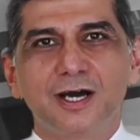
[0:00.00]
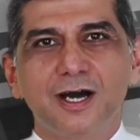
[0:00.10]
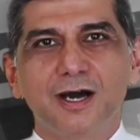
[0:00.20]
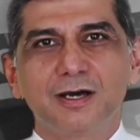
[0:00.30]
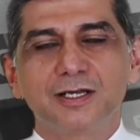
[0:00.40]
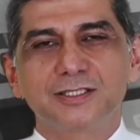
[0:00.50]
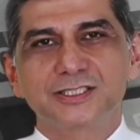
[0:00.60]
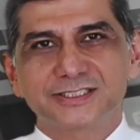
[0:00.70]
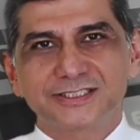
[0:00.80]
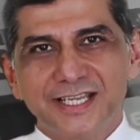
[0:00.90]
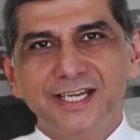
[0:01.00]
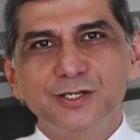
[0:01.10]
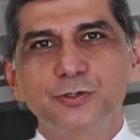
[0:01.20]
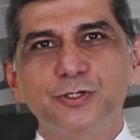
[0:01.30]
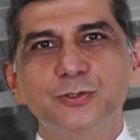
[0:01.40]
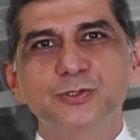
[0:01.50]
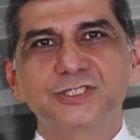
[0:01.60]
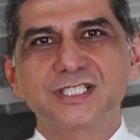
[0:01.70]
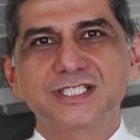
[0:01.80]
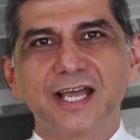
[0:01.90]
The second good news
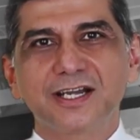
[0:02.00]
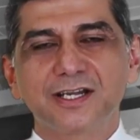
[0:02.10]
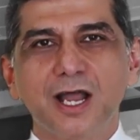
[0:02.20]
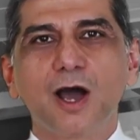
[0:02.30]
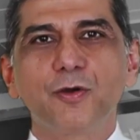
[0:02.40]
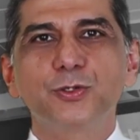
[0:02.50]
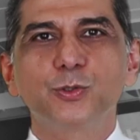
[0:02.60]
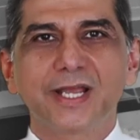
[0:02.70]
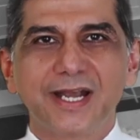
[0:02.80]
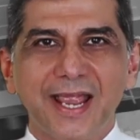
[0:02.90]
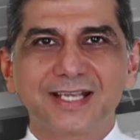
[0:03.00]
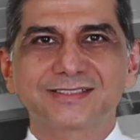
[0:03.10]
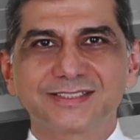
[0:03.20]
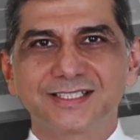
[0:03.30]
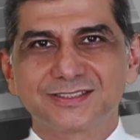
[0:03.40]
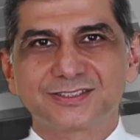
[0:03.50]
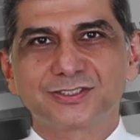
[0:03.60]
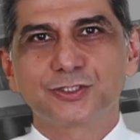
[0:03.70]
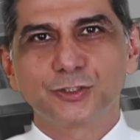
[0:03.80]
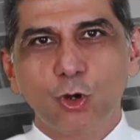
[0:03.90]
is that now you can
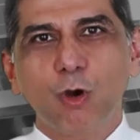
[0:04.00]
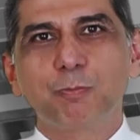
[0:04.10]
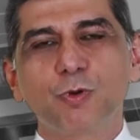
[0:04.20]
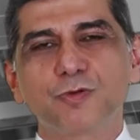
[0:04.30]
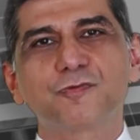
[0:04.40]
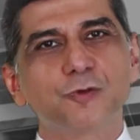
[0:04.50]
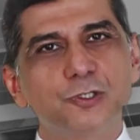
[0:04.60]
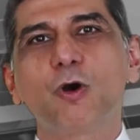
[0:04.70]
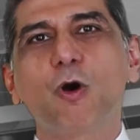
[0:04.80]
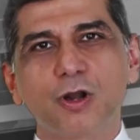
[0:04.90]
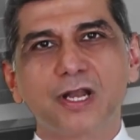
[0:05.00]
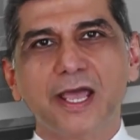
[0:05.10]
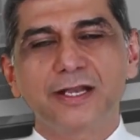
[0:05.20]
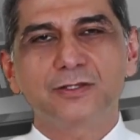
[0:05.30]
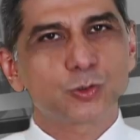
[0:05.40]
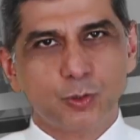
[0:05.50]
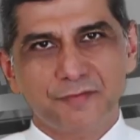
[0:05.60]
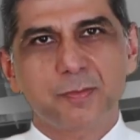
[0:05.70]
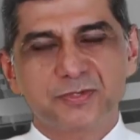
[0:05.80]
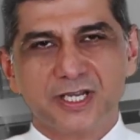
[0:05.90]
access your portfolio online through our
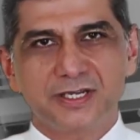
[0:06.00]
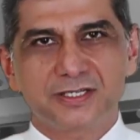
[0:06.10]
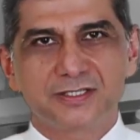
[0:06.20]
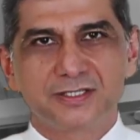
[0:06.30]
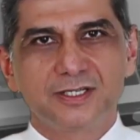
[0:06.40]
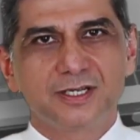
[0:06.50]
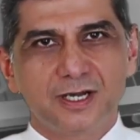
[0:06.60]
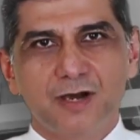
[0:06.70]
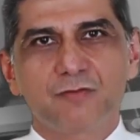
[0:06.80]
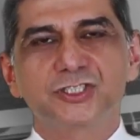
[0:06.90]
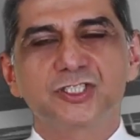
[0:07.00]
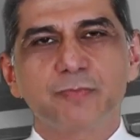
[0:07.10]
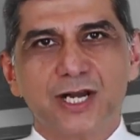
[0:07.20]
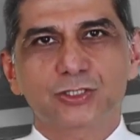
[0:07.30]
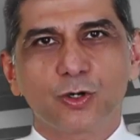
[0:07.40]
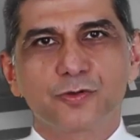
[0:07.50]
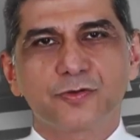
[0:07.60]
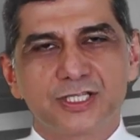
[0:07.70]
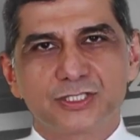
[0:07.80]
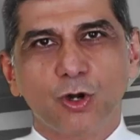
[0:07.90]
website, which is
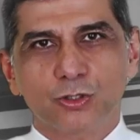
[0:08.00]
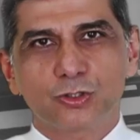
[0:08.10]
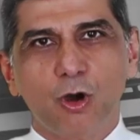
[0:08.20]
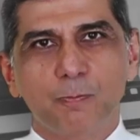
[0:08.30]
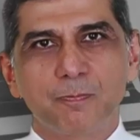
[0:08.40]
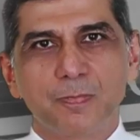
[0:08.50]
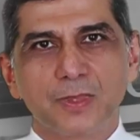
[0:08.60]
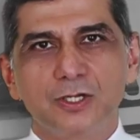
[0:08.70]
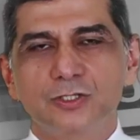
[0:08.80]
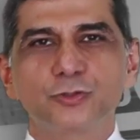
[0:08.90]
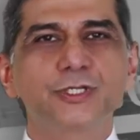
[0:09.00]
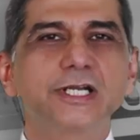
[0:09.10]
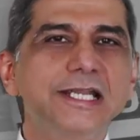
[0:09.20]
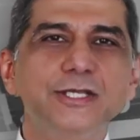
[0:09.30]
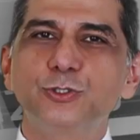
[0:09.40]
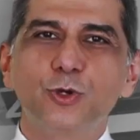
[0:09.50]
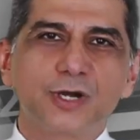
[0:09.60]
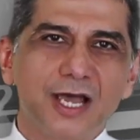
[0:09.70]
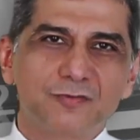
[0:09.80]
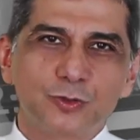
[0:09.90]
marathontrends.com. So you don't
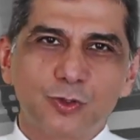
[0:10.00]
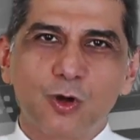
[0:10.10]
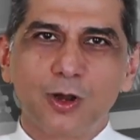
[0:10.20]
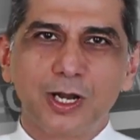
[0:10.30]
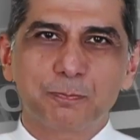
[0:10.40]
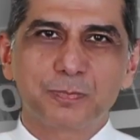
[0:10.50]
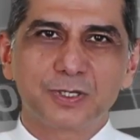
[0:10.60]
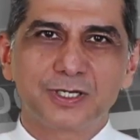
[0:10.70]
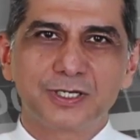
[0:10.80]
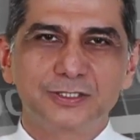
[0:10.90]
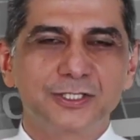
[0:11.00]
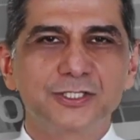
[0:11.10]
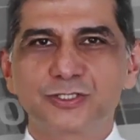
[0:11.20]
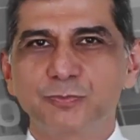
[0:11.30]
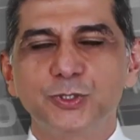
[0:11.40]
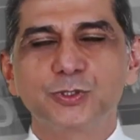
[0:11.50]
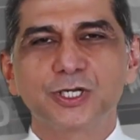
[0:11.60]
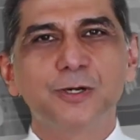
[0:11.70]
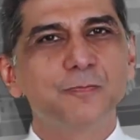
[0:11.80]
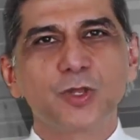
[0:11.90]
have to call up the
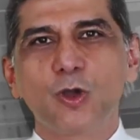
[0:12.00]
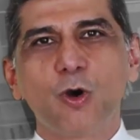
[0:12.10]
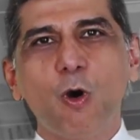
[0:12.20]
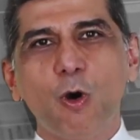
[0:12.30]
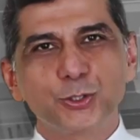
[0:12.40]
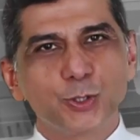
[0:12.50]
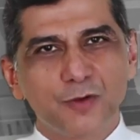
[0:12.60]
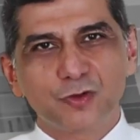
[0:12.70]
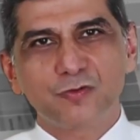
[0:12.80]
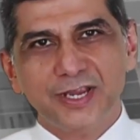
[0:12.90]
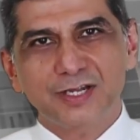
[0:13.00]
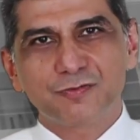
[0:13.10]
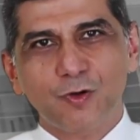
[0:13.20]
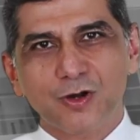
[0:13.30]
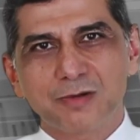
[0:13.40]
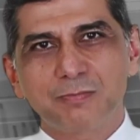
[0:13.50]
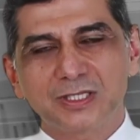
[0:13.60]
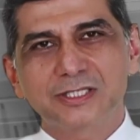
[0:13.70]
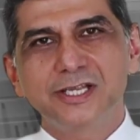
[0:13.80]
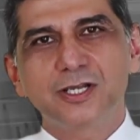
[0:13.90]
distributor or you have to wait for our
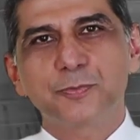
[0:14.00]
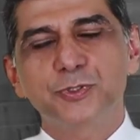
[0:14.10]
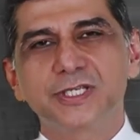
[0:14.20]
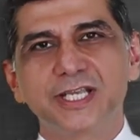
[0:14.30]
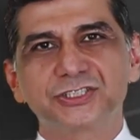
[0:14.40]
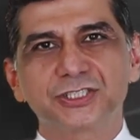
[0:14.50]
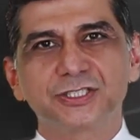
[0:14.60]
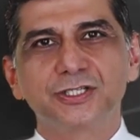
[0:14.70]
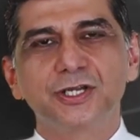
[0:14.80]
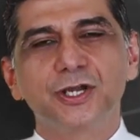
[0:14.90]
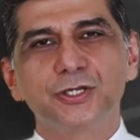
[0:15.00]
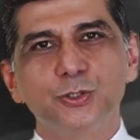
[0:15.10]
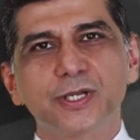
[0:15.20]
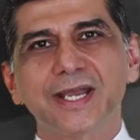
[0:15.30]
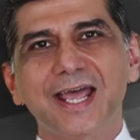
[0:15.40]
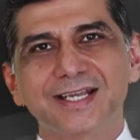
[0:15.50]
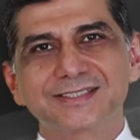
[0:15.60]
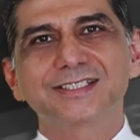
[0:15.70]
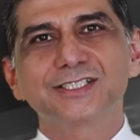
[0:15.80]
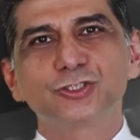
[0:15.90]
monthly communication. You can
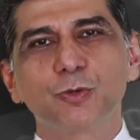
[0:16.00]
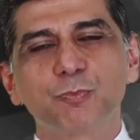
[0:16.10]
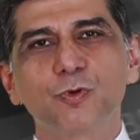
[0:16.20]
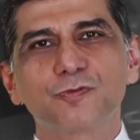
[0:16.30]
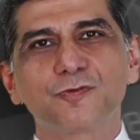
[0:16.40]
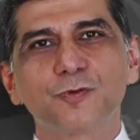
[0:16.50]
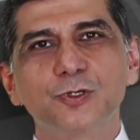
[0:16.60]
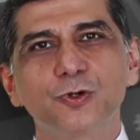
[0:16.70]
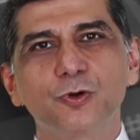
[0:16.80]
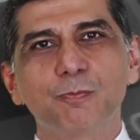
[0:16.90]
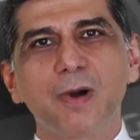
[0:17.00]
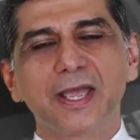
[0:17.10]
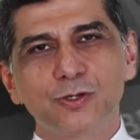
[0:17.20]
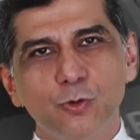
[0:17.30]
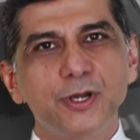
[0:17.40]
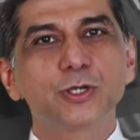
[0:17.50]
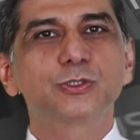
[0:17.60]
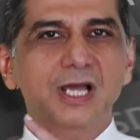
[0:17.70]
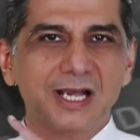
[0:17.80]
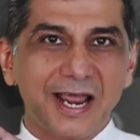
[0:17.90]
access your portfolio by going to
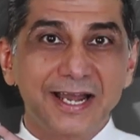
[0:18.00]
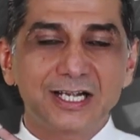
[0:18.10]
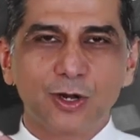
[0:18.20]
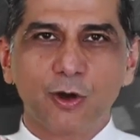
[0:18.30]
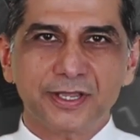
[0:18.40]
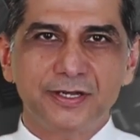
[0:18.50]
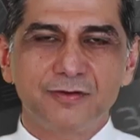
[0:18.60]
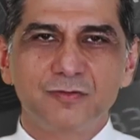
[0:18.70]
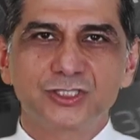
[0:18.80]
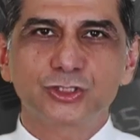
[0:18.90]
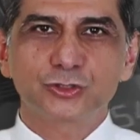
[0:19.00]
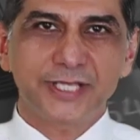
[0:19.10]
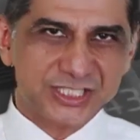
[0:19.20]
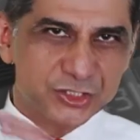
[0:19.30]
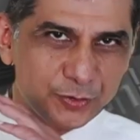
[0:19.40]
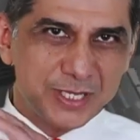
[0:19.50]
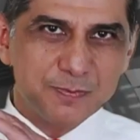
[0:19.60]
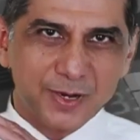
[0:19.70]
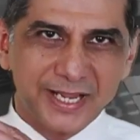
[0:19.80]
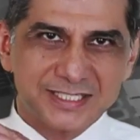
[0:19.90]
the client login, which is on the extreme
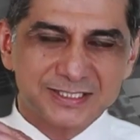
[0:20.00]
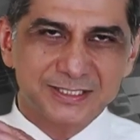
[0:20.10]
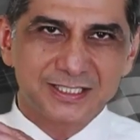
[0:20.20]
right